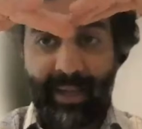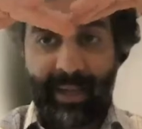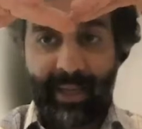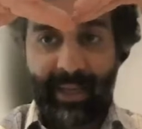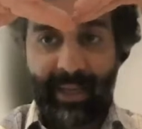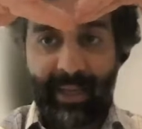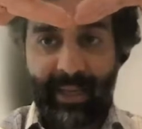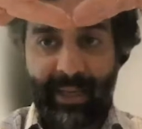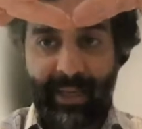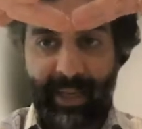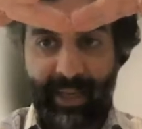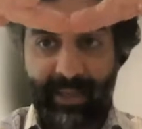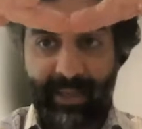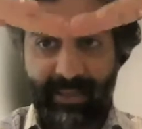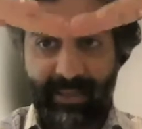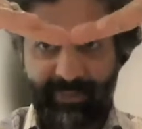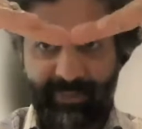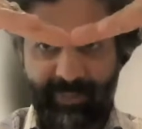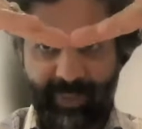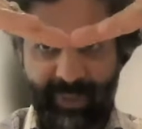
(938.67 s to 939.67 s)
and it kind
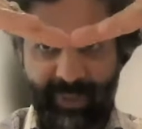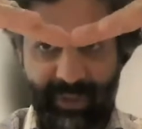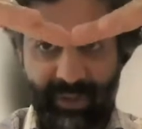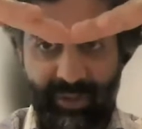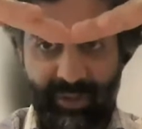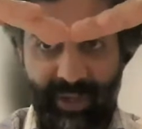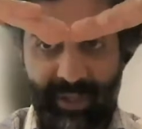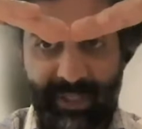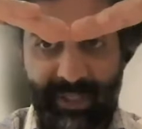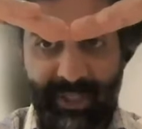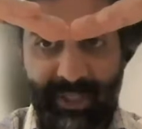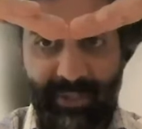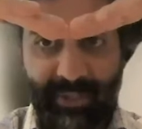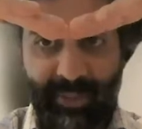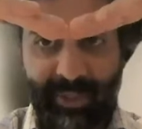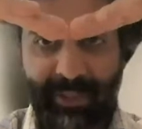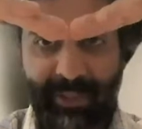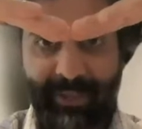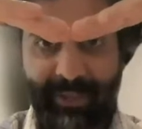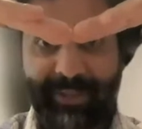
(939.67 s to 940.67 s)
of was a cross-section
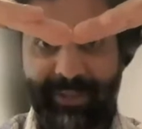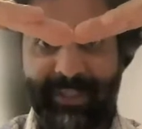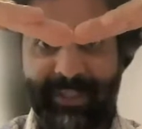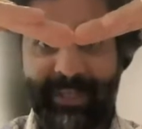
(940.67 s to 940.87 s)
with a little